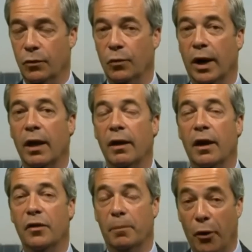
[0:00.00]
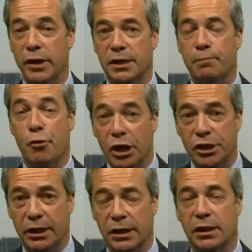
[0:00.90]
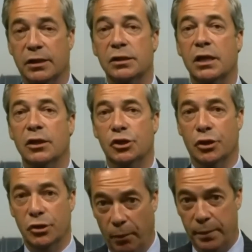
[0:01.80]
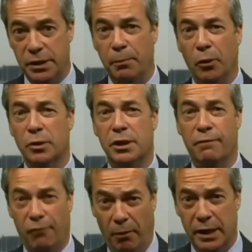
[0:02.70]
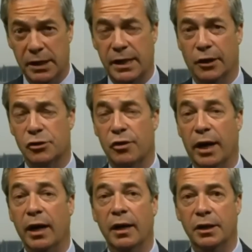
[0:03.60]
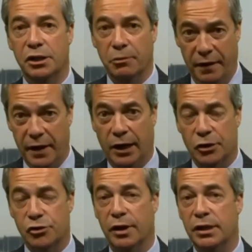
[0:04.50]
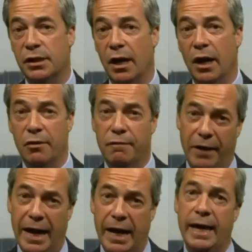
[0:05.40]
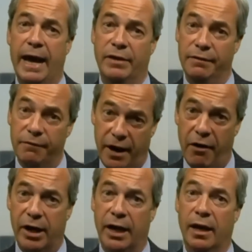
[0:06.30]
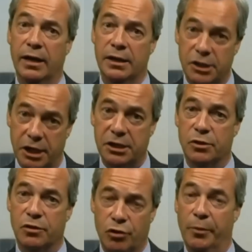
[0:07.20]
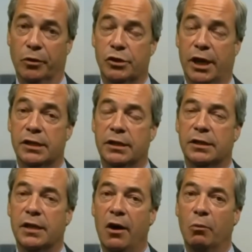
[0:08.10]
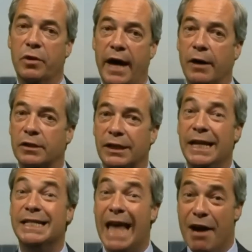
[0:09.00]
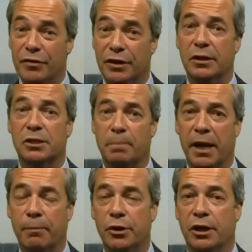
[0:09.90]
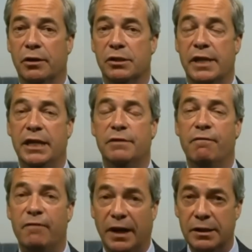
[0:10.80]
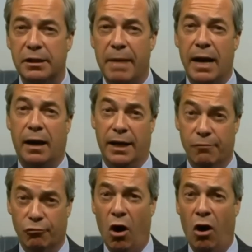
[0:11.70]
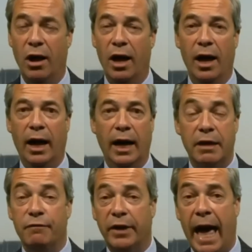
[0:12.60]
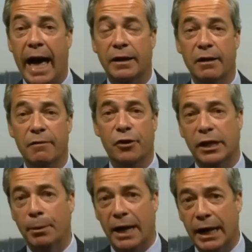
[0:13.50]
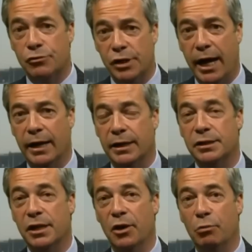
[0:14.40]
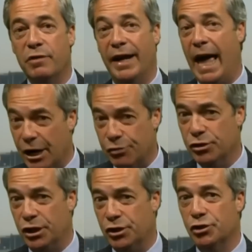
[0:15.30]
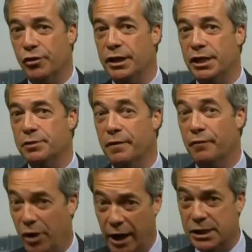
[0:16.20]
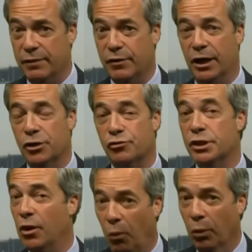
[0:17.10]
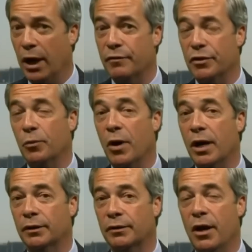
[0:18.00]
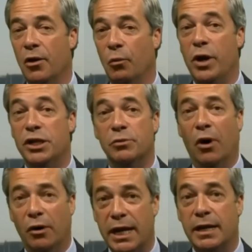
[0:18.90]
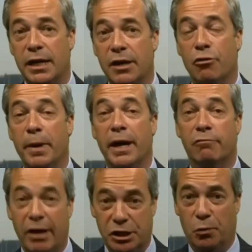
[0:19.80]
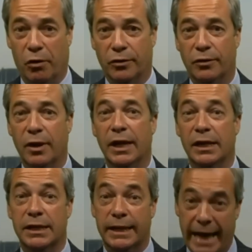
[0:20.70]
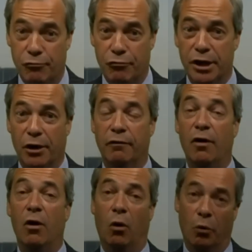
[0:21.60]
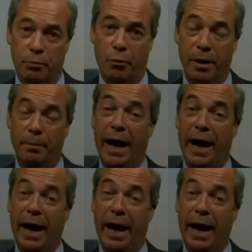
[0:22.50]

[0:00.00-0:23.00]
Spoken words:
Well, the point is, British citizens should not be deported from this country to other countries who frankly have inferior systems of criminal justice without at least evidence being produced. That is fundamentally wrong. And don't forget, for a couple of 100 years, we've had extradition treaties with a variety of countries all over the world. We do not need a European arrest warrant to get rid of or to bring